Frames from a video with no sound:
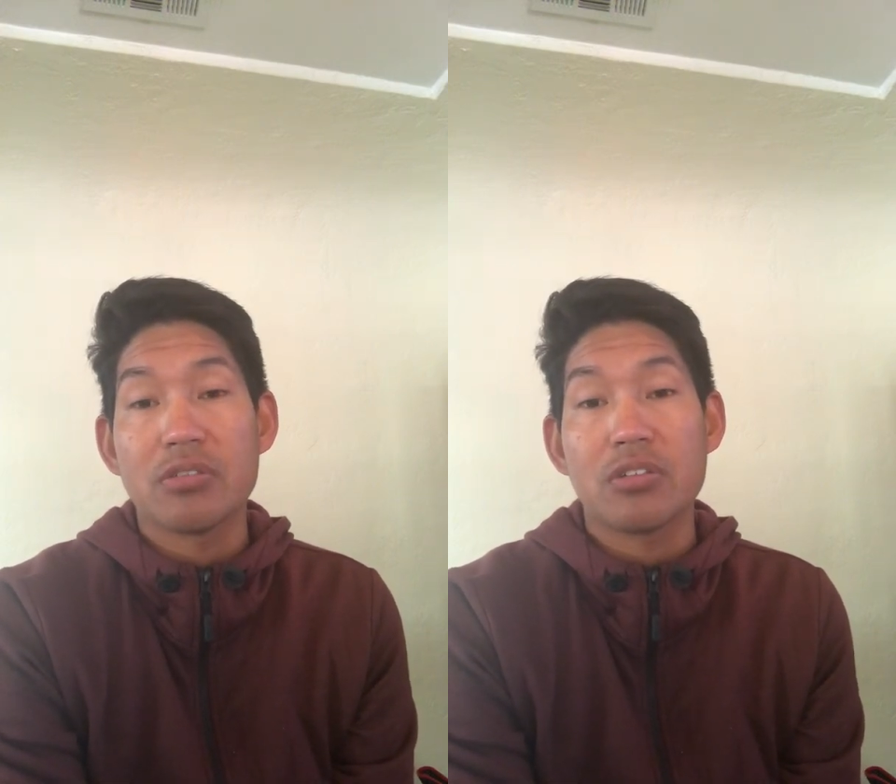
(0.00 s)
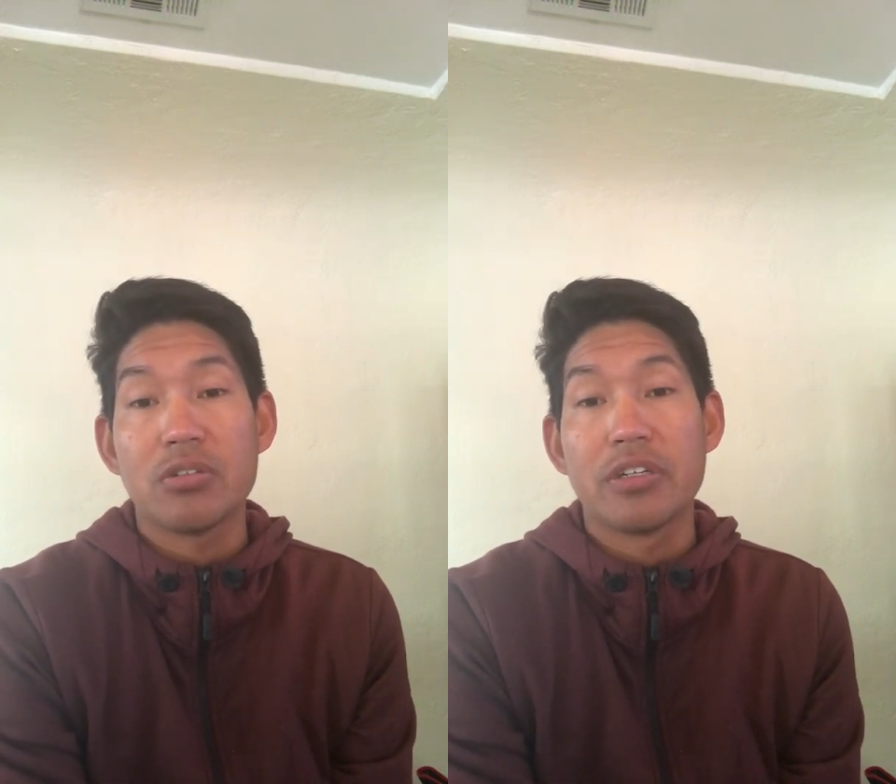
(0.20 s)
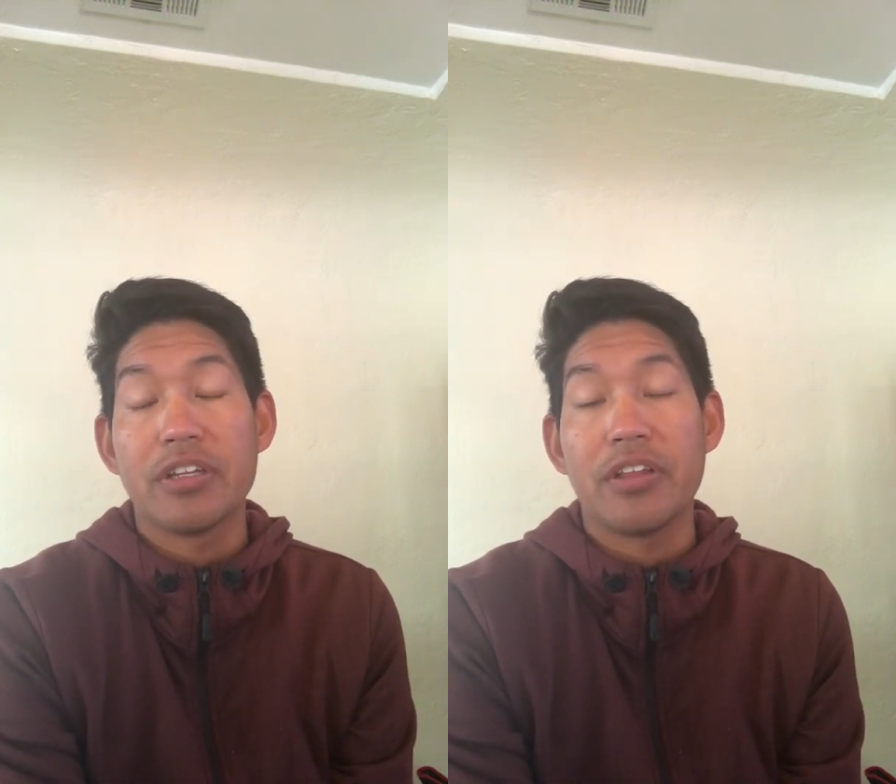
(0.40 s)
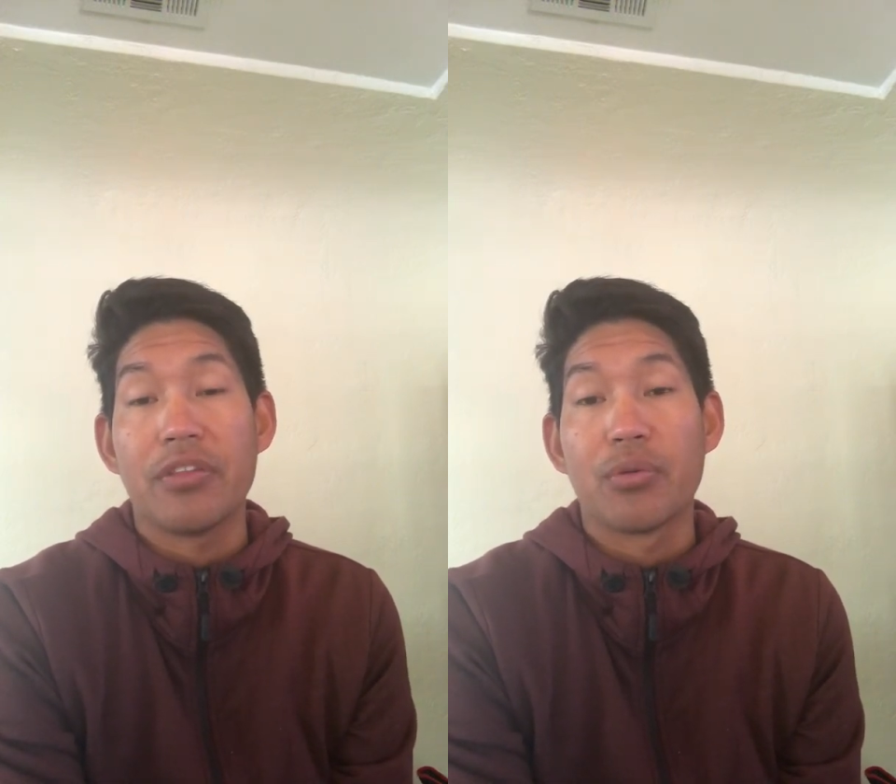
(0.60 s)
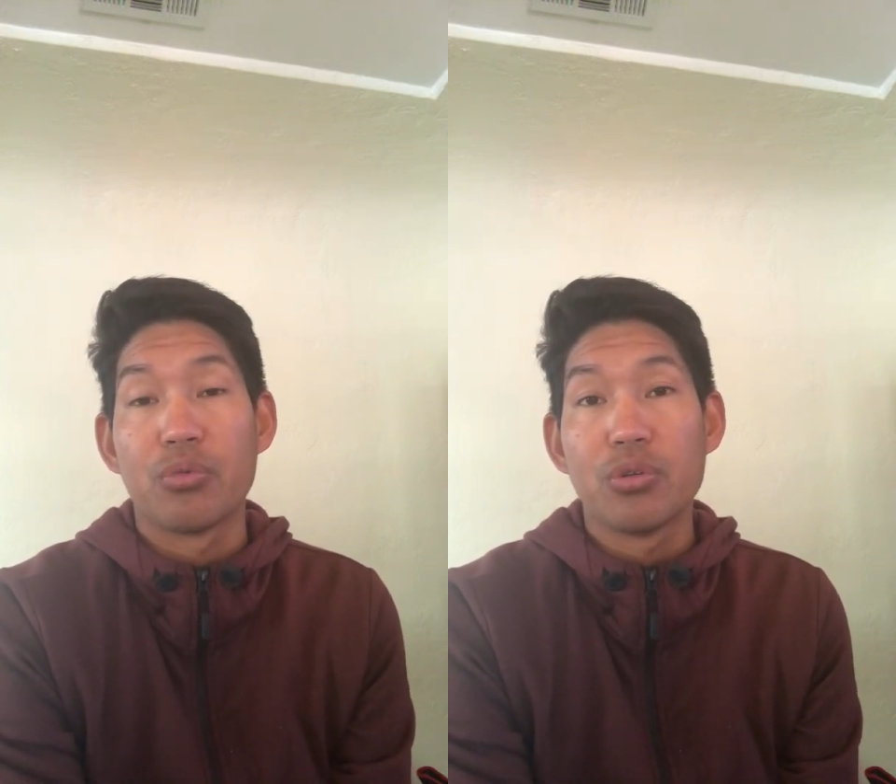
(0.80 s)
included
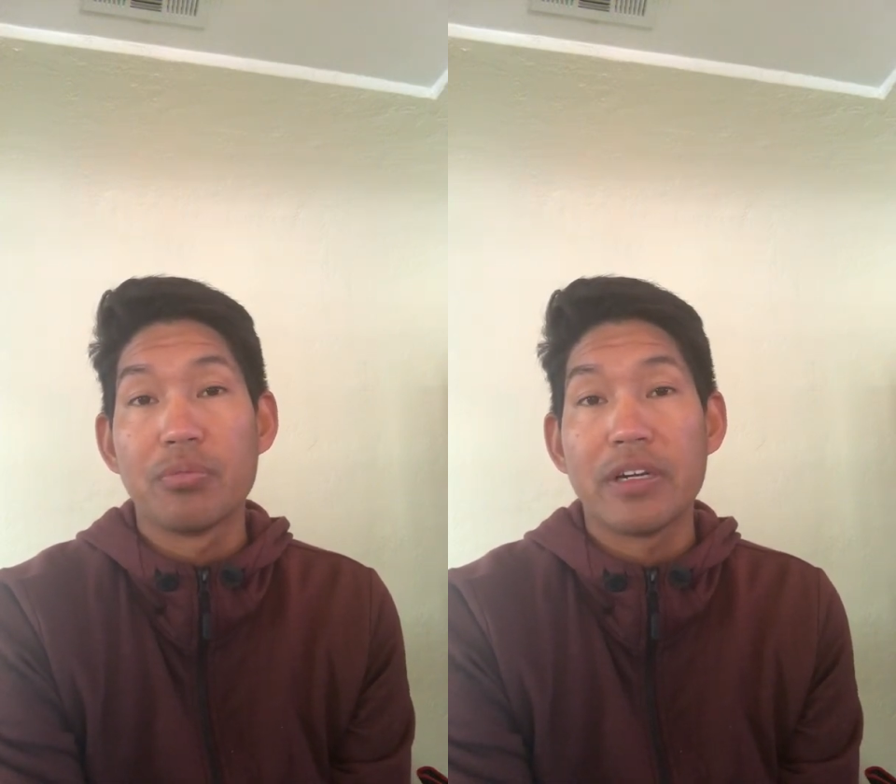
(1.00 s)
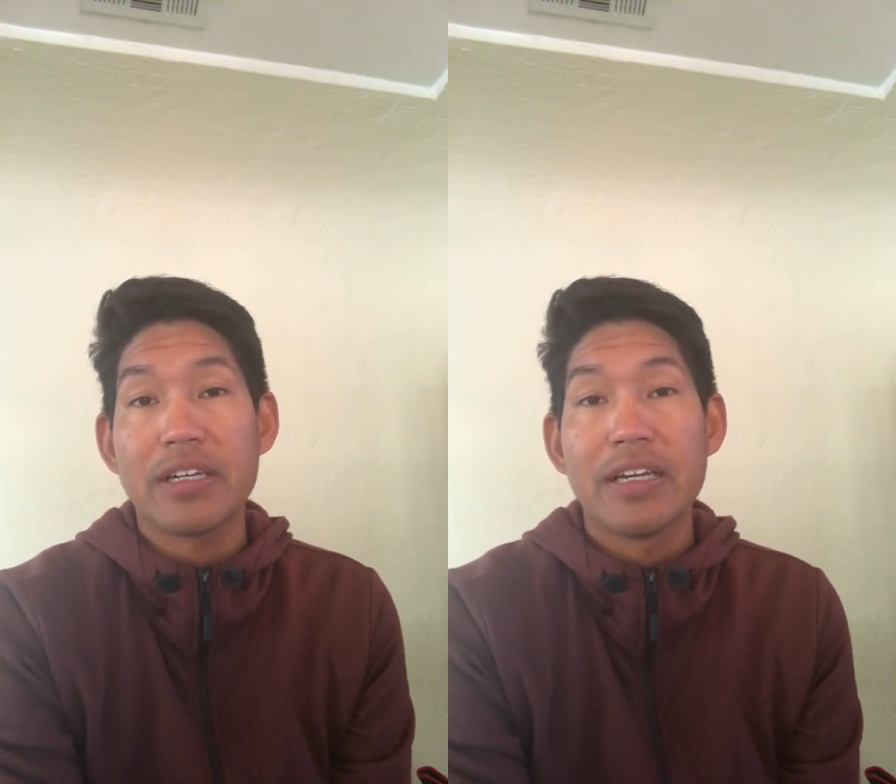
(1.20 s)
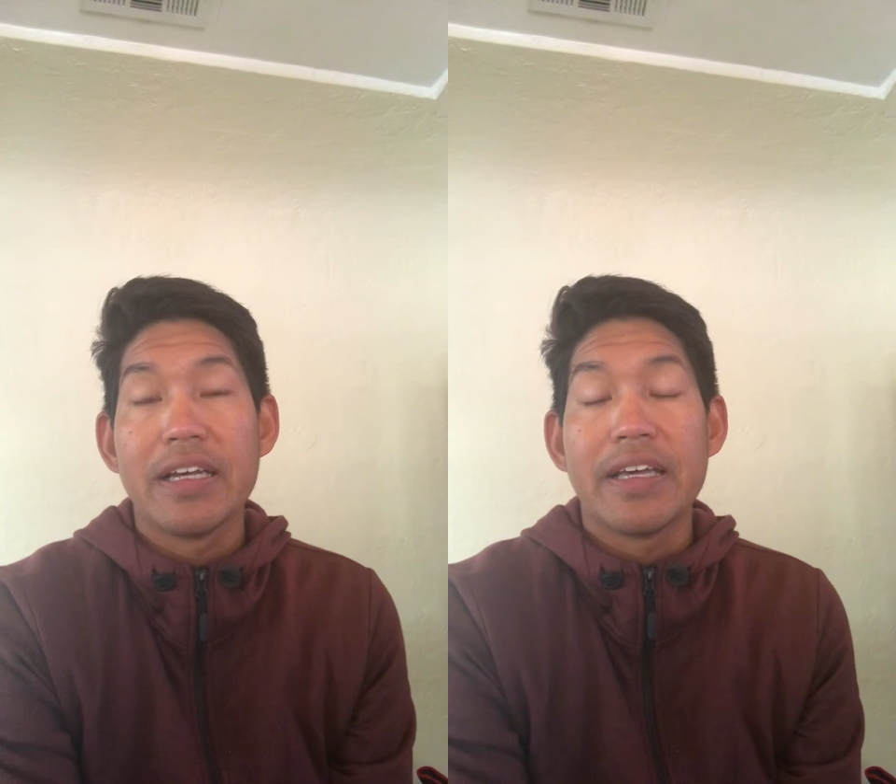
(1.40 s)
in the rubric,